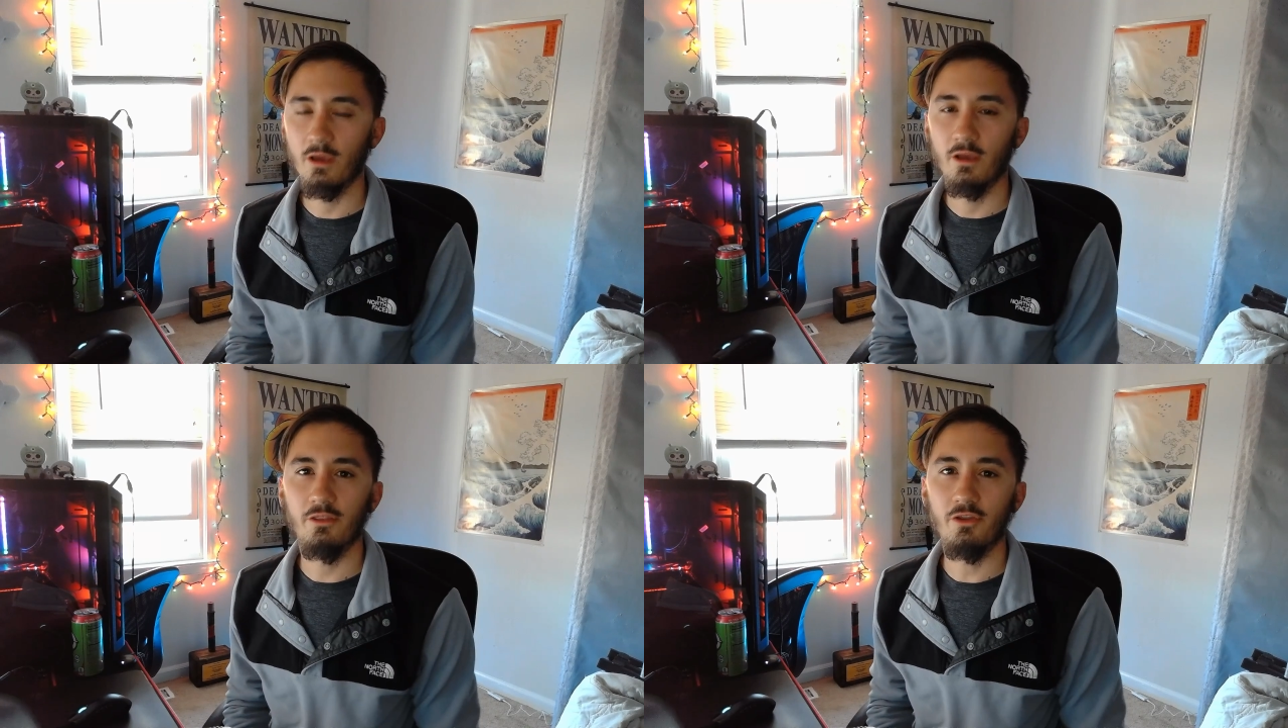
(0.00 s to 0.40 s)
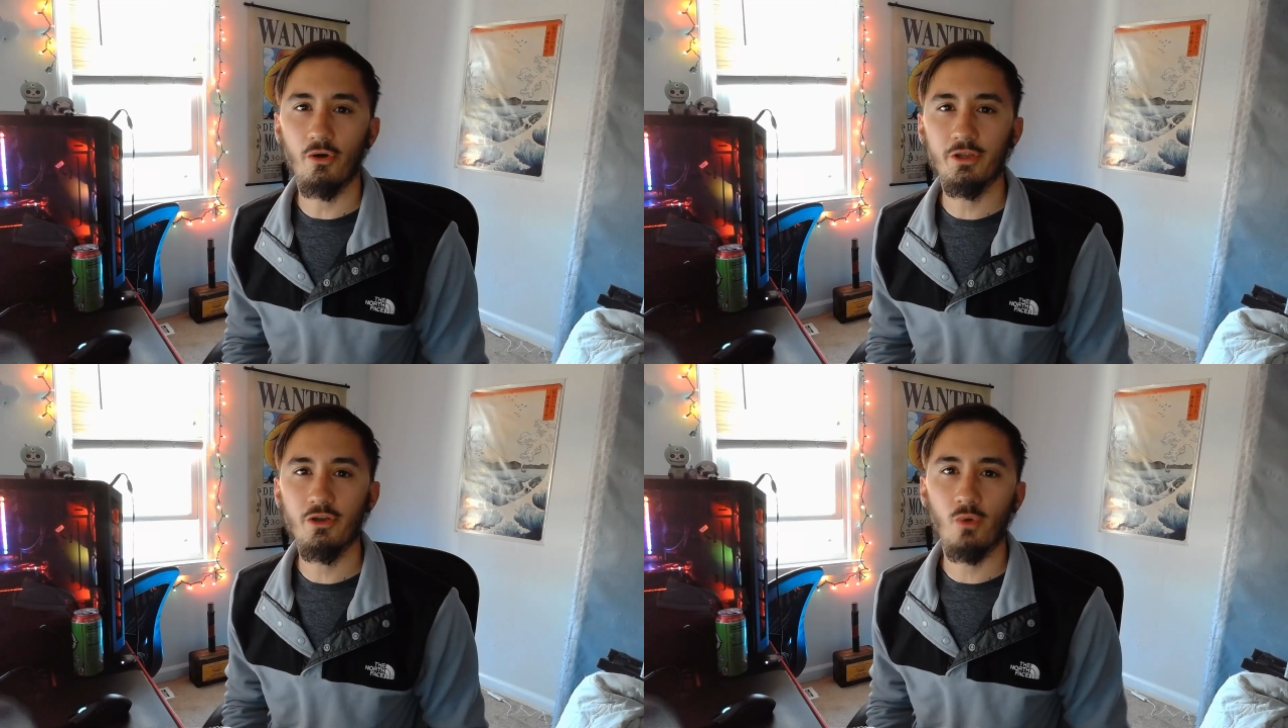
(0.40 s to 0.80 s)
The
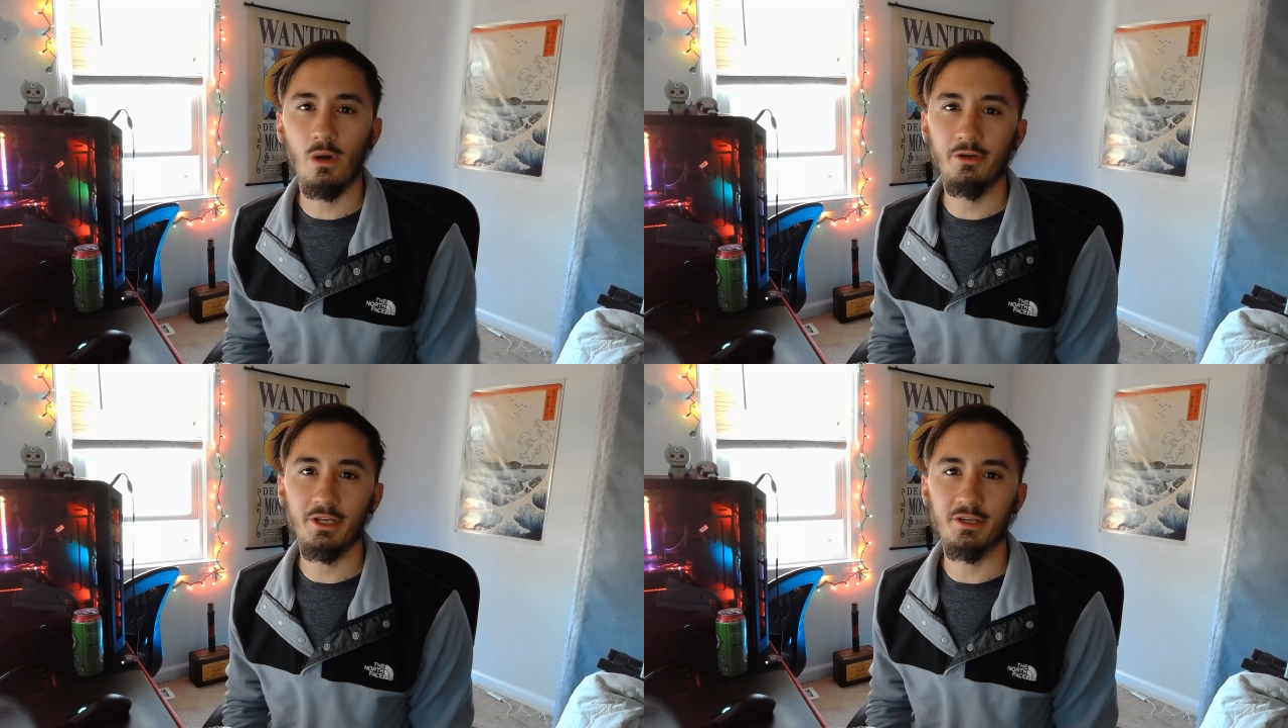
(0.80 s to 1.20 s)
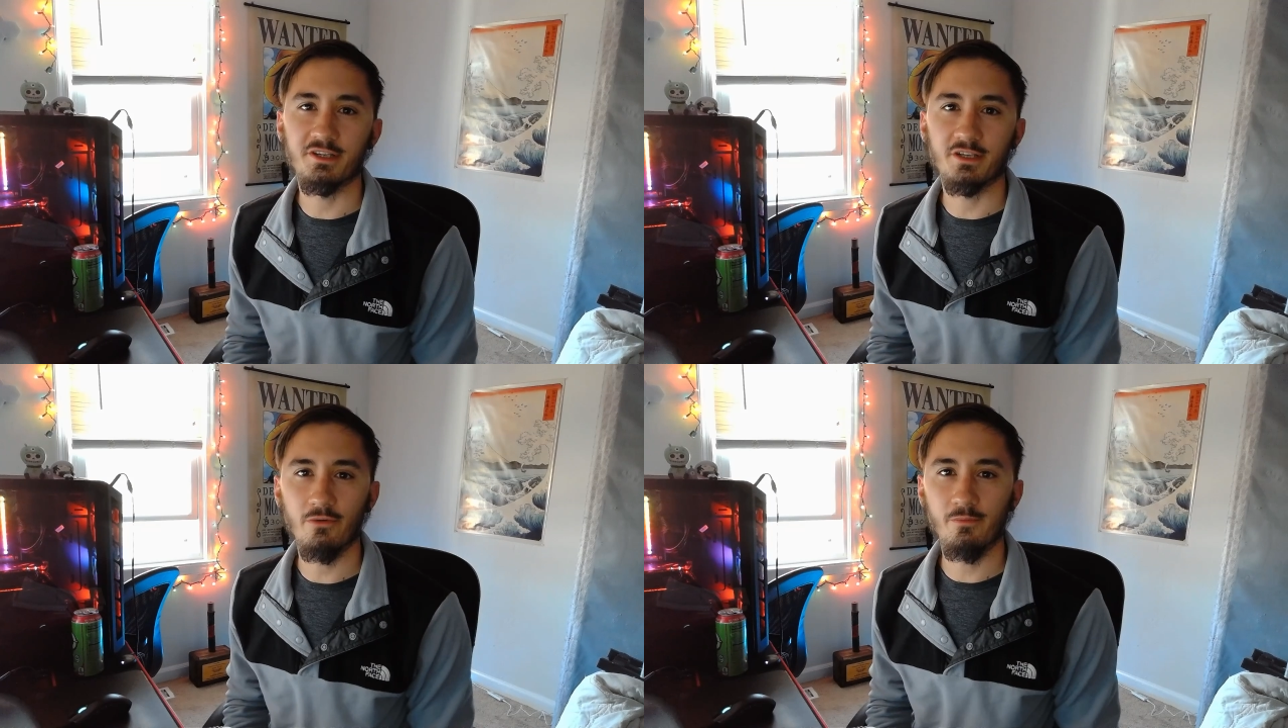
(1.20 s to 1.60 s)
audio quality is
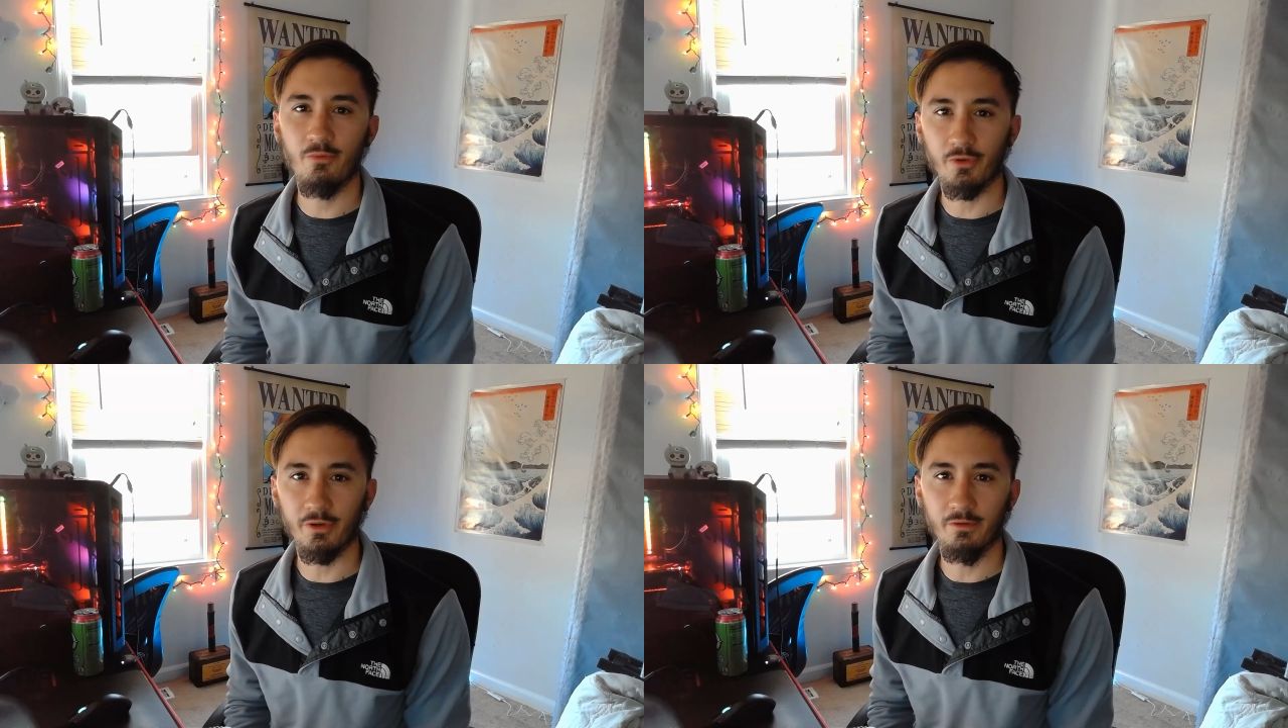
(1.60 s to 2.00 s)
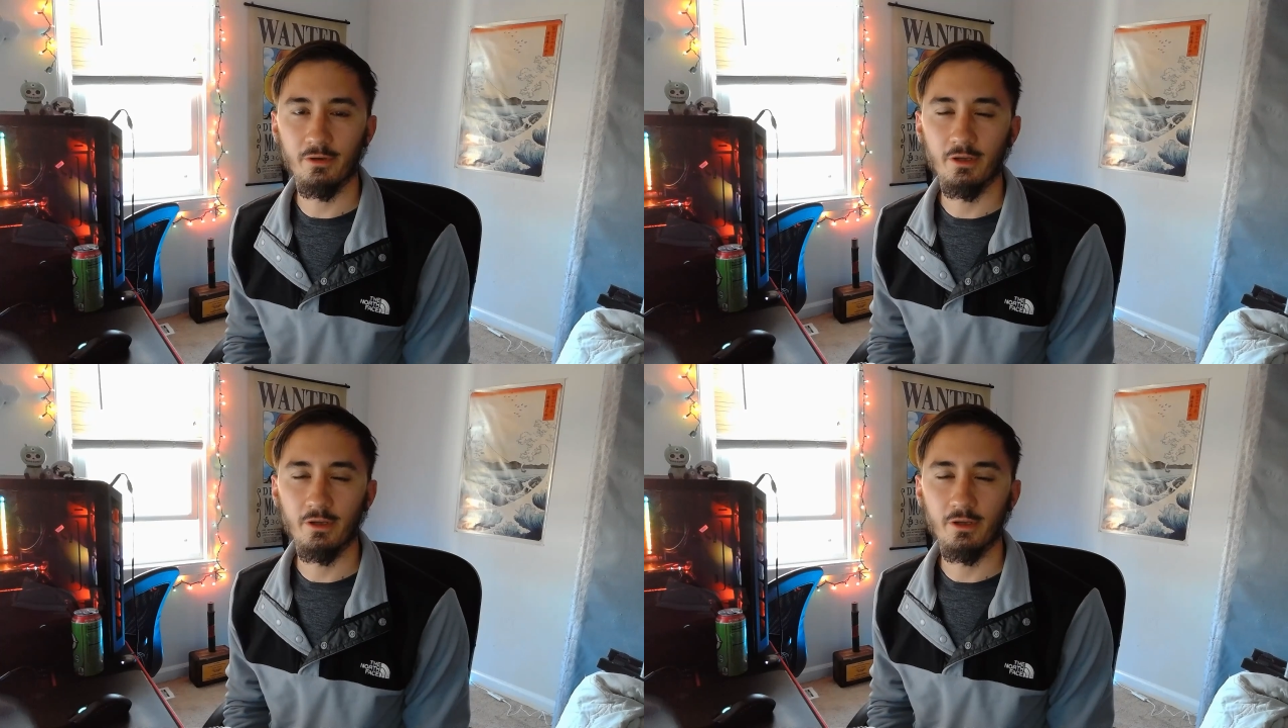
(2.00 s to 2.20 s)
so important